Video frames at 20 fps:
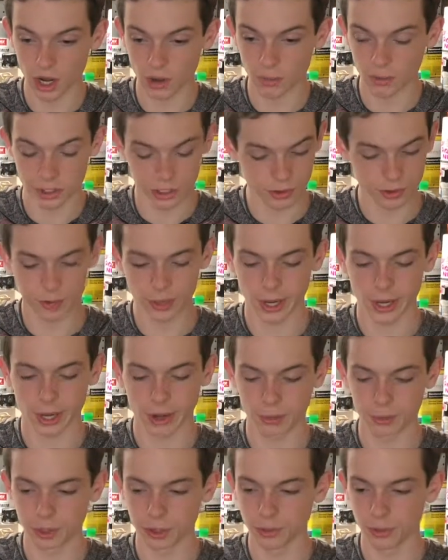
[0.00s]
which
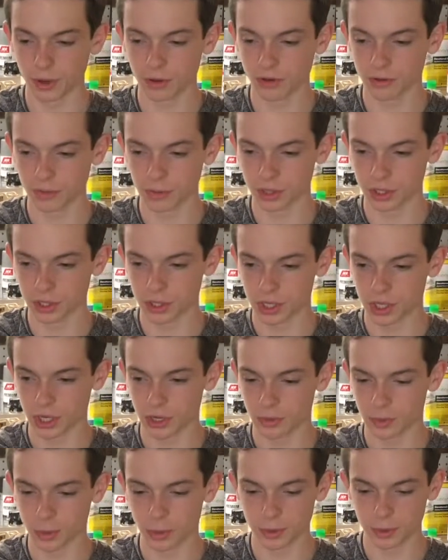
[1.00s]
I'll do both of them as just
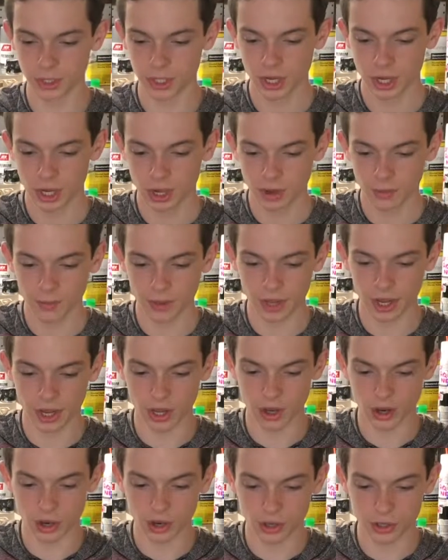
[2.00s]
standard Pumas. But they
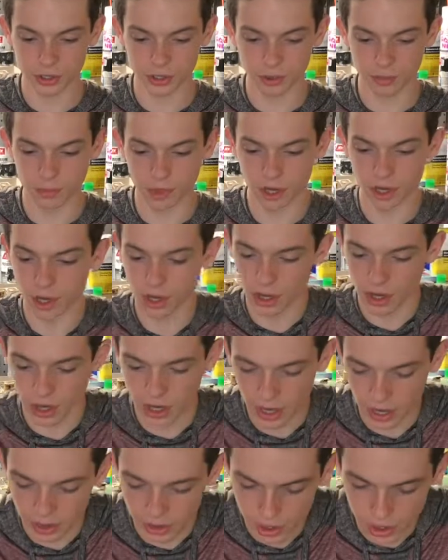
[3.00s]
can also be
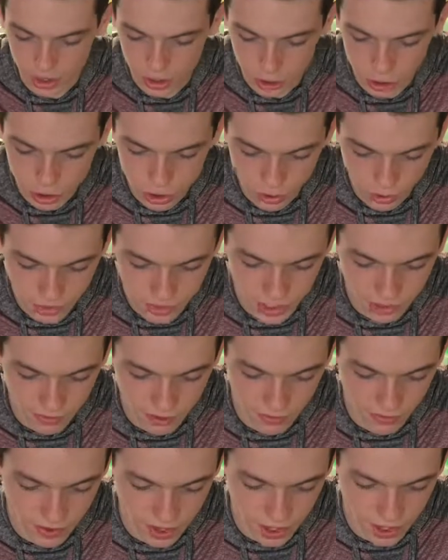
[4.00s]
the short
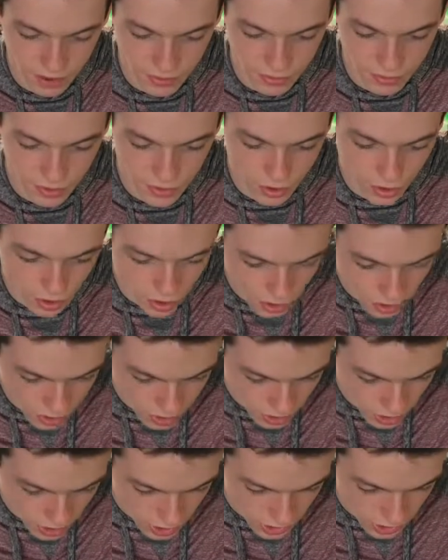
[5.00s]
75,
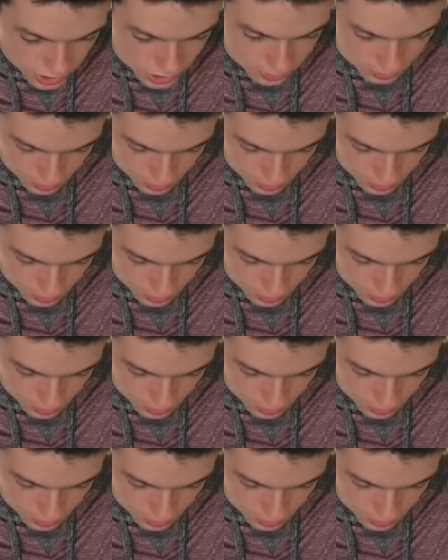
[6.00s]
and